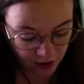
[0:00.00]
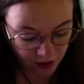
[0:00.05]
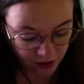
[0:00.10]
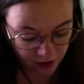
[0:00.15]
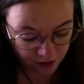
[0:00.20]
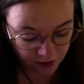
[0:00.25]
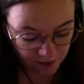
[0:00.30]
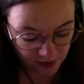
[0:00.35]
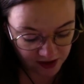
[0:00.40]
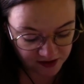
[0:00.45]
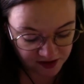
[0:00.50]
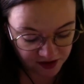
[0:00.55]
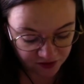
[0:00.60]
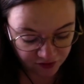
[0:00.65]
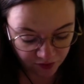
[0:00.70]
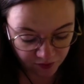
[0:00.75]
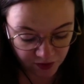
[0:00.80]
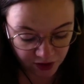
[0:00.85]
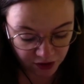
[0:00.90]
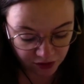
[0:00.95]
The message
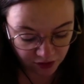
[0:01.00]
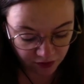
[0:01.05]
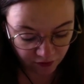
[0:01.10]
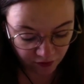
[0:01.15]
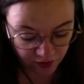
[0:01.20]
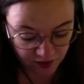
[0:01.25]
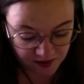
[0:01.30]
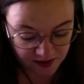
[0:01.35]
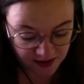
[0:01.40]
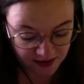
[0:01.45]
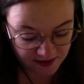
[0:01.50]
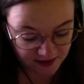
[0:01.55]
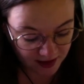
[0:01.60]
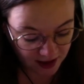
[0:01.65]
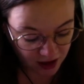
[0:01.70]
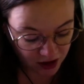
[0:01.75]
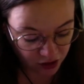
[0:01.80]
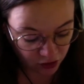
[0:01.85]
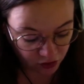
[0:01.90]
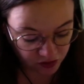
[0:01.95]
from the universe is
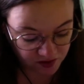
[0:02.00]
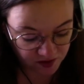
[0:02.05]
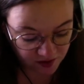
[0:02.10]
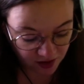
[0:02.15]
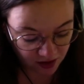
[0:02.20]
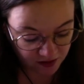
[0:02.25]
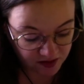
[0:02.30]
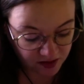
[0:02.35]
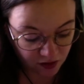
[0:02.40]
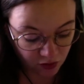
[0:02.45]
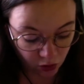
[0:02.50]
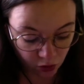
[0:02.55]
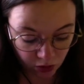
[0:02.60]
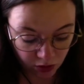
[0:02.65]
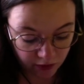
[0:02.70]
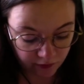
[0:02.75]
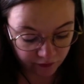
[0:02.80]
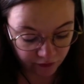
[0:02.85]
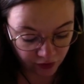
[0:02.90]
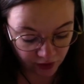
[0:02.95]
that you're starting all
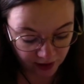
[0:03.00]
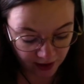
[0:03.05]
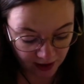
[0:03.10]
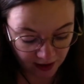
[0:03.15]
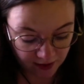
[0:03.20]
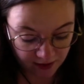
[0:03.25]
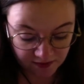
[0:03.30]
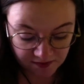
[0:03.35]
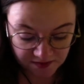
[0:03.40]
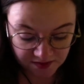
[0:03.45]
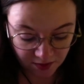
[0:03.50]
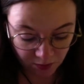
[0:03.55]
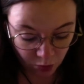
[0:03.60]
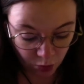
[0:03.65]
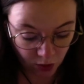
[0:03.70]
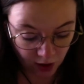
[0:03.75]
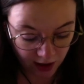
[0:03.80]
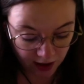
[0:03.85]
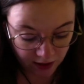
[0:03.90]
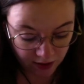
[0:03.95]
over again in some
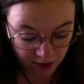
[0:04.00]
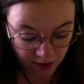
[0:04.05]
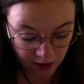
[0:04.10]
way,